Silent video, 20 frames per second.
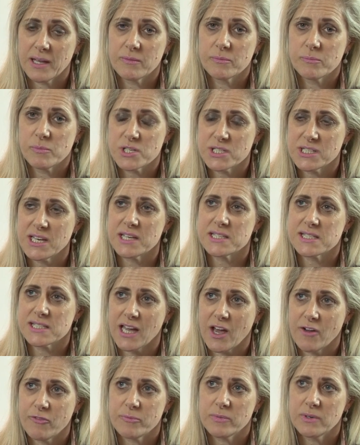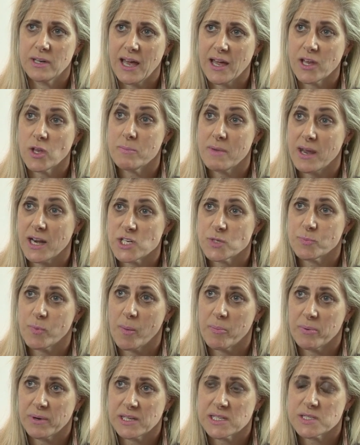which does govern how you manage a
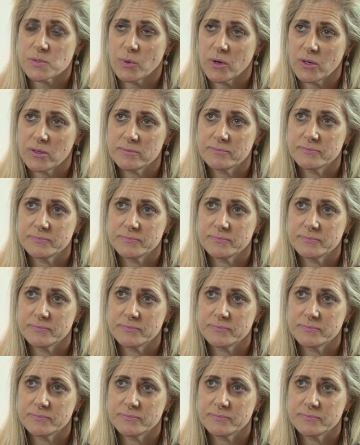property as well.